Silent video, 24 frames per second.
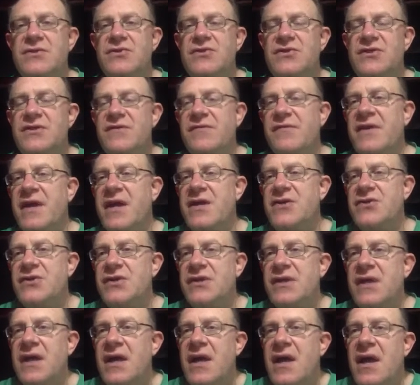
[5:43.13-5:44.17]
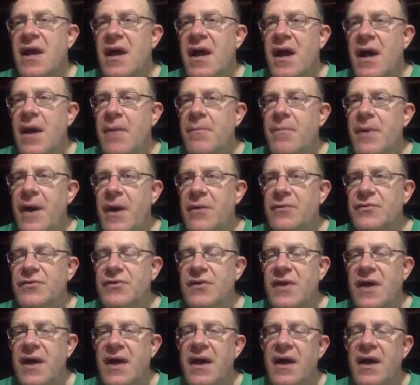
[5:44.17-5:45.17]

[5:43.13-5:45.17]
justification about